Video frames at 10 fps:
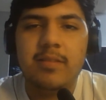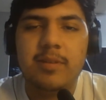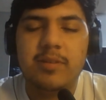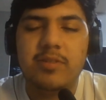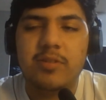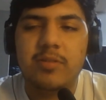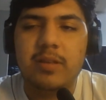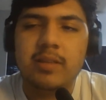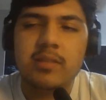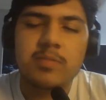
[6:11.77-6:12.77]
make sure you
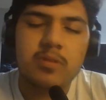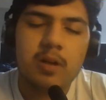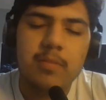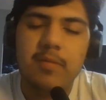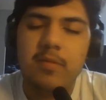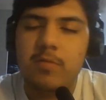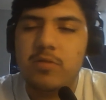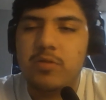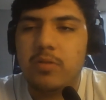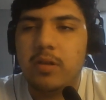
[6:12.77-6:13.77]
like and subscribe if you
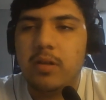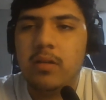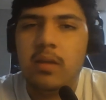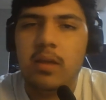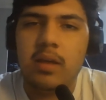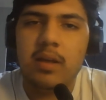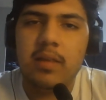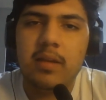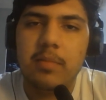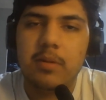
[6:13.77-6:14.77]
enjoyed. And I
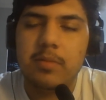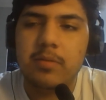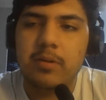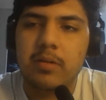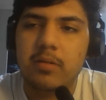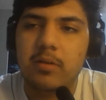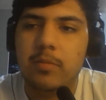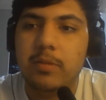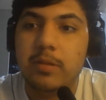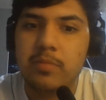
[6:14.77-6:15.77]
think I'm going to be doing,
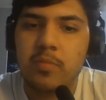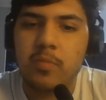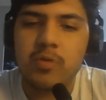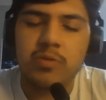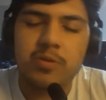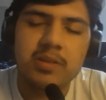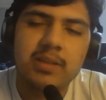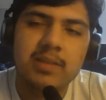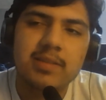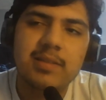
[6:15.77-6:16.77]
hopefully, more stories
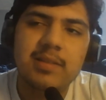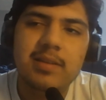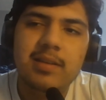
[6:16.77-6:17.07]
like this.